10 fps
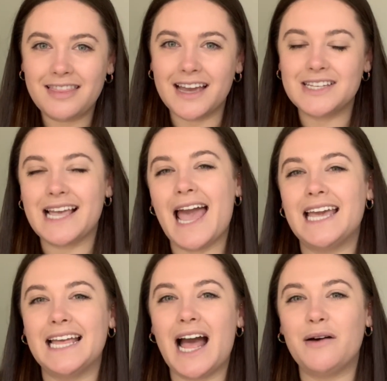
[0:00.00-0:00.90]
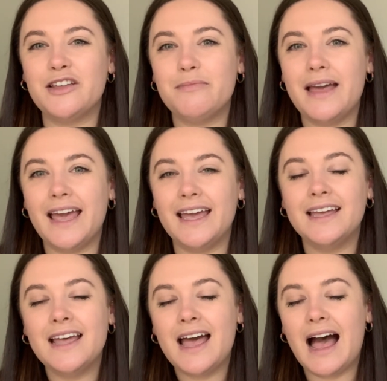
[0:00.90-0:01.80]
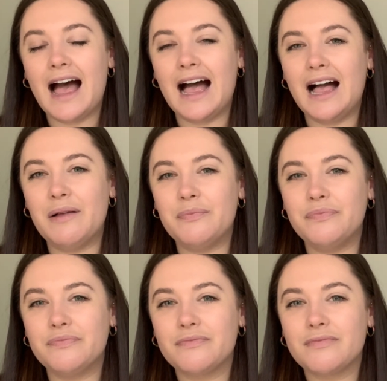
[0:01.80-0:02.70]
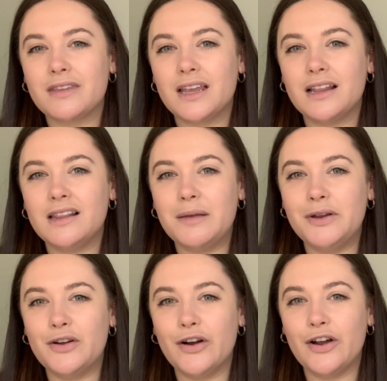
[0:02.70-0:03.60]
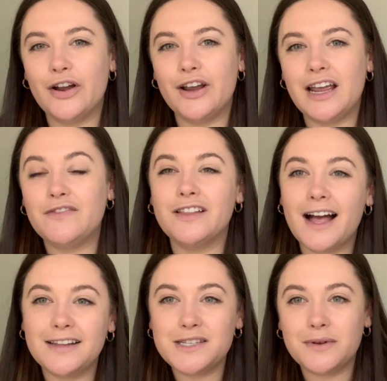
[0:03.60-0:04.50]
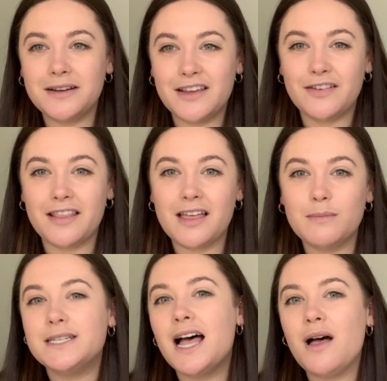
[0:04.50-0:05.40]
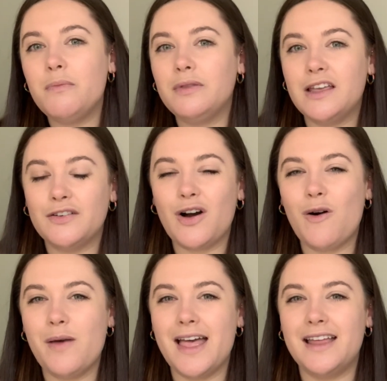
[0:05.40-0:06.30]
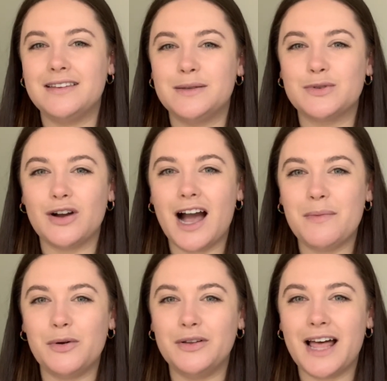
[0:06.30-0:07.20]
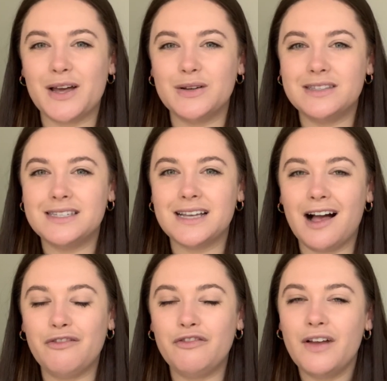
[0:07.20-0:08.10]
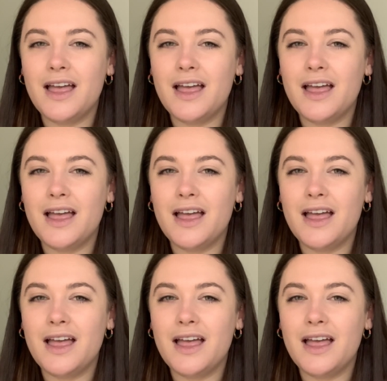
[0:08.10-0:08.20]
Thanks for hanging out with me. Um, let me know if you like this one, give it a thumbs up, leave a comment, subscribe, all that good stuff.